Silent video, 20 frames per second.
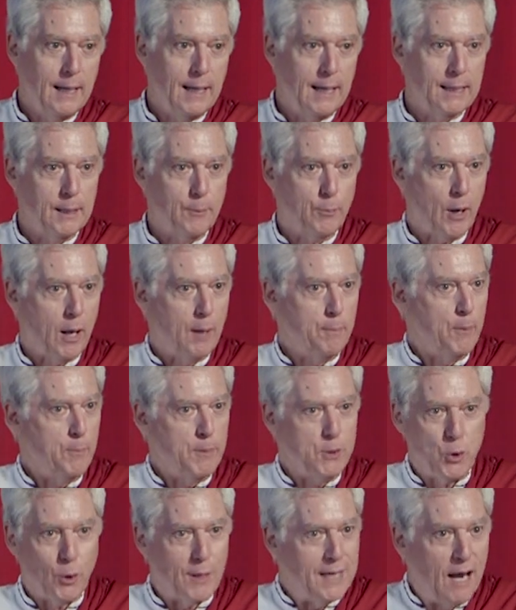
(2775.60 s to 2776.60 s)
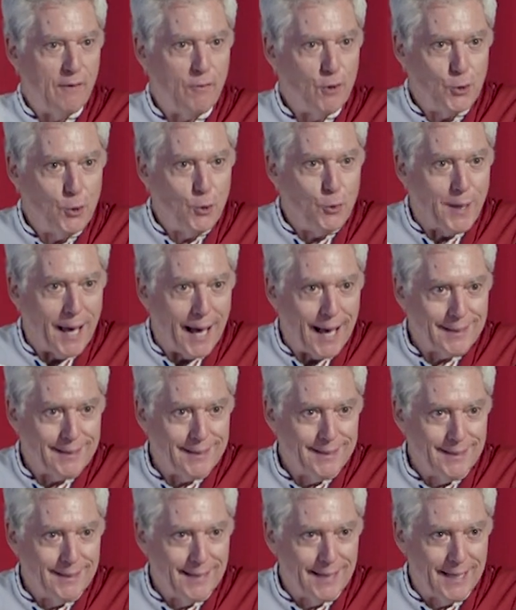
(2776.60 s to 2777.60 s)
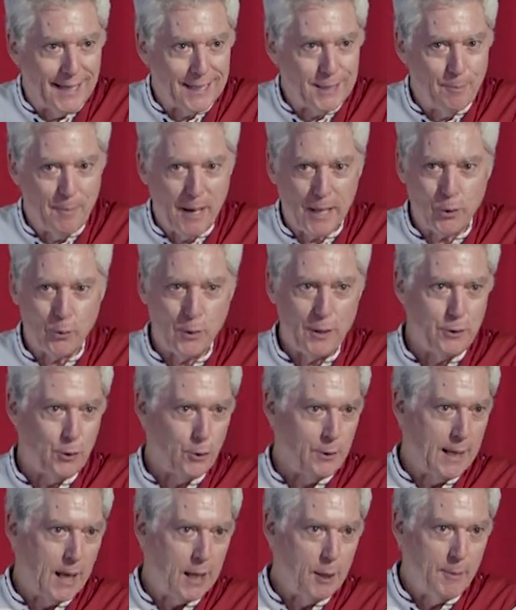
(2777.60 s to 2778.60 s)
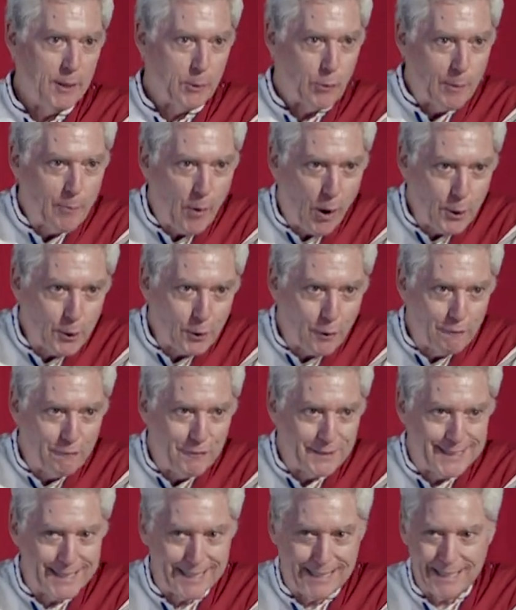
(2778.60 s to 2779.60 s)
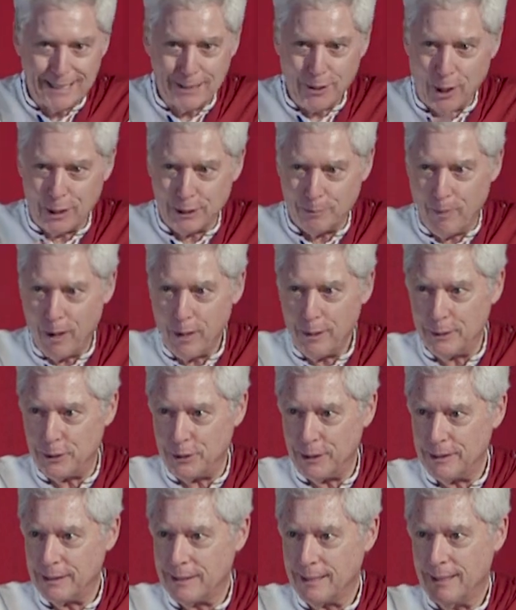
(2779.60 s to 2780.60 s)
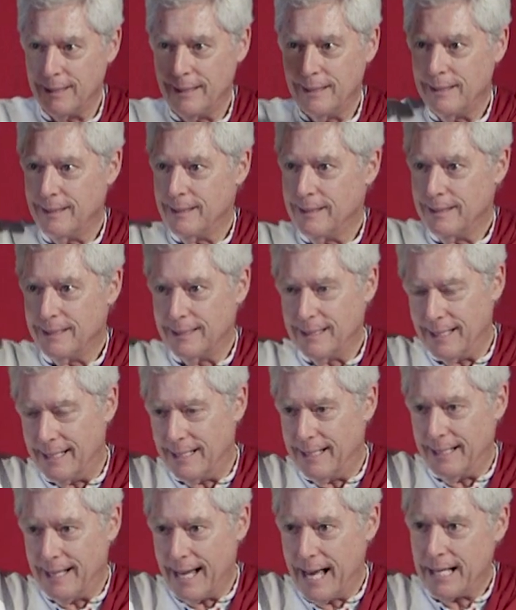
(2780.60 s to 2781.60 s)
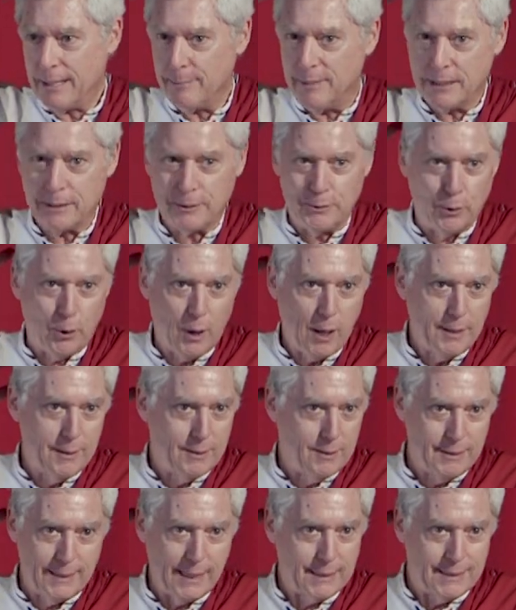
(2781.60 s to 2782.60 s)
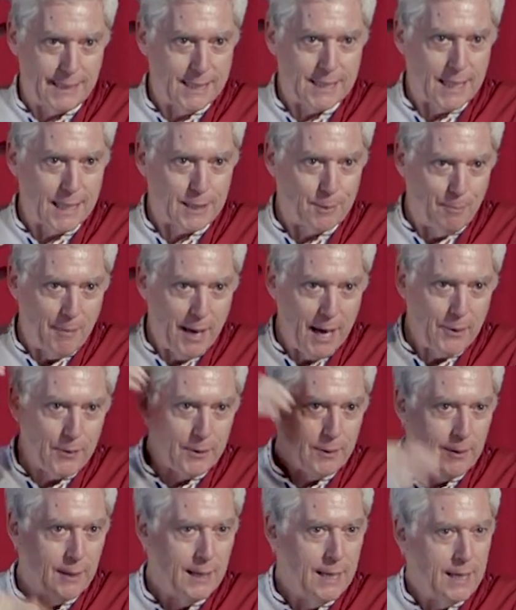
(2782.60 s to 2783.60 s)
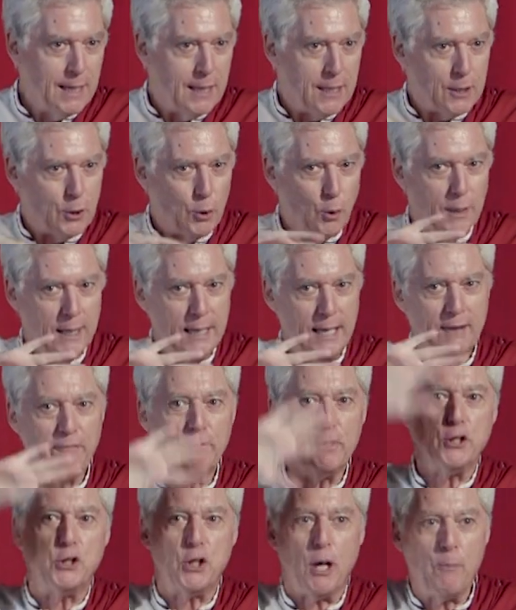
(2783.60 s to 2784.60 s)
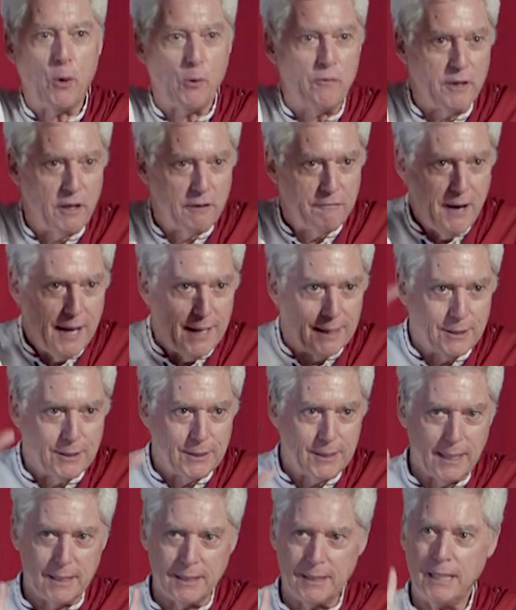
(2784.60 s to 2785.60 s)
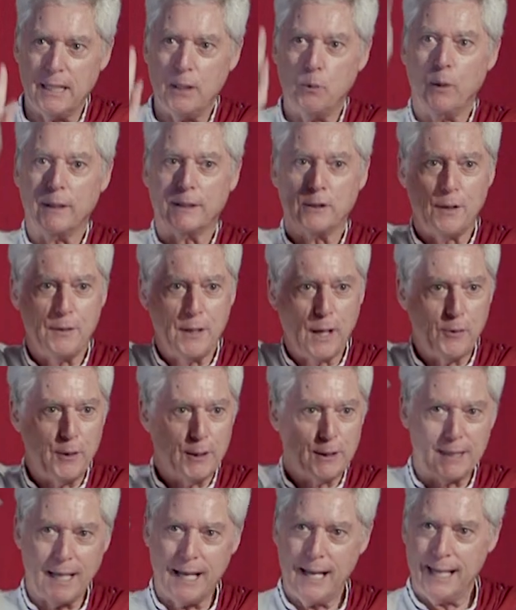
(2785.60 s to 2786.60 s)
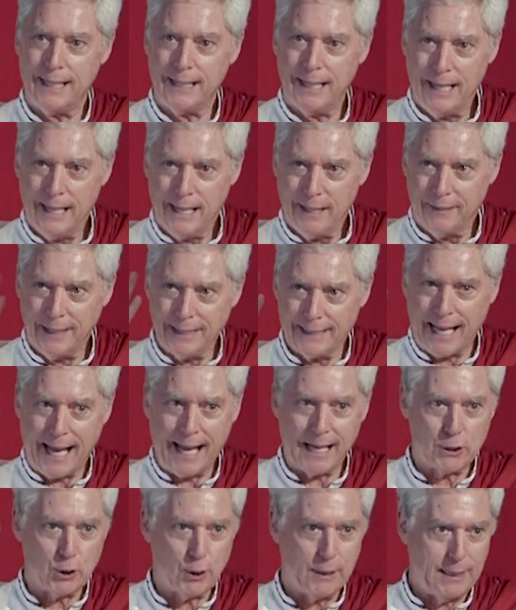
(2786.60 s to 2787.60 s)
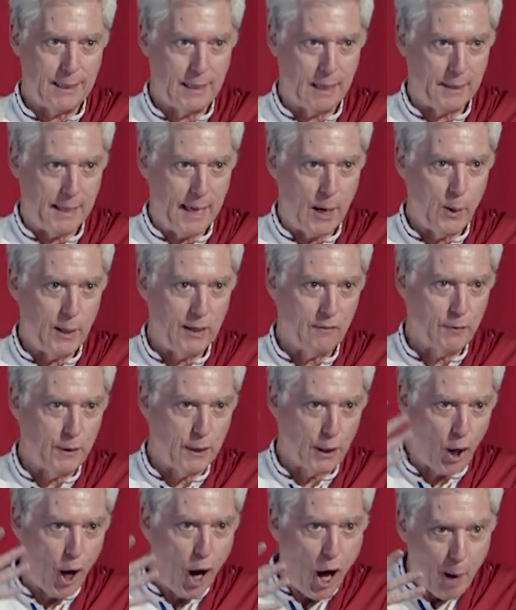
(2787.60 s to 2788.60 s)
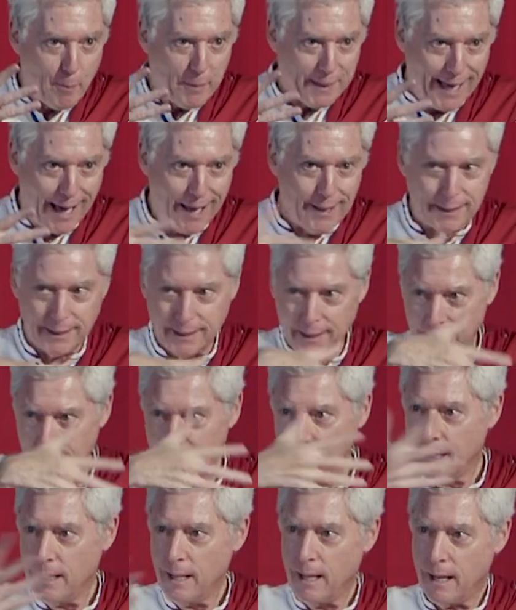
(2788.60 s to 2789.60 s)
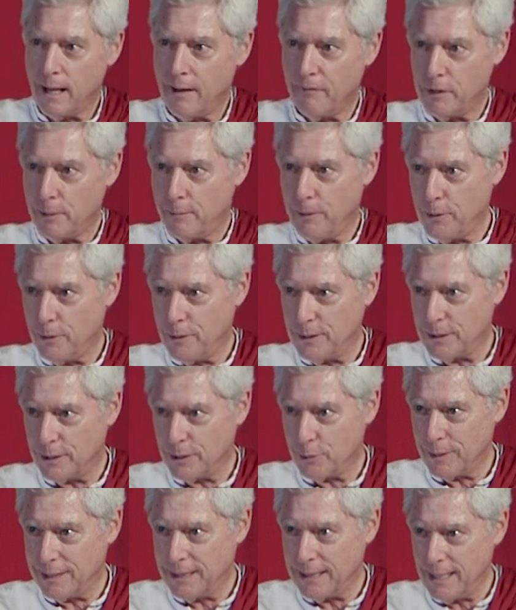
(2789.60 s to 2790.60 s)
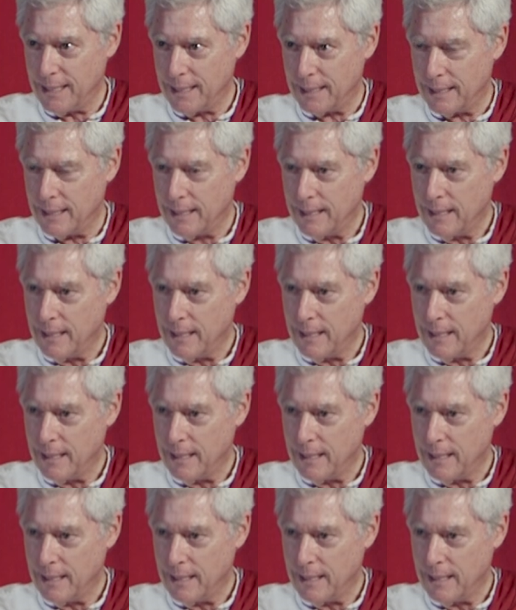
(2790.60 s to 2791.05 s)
And the problem is you can never do that. It doesn't matter whether you're an elementary particle physicist, cosmologist, an anatomist, neurologist, it just doesn't matter. You can never jump over the fence and see what's on the other side that's actually allowing for the commonality of the appearances we see.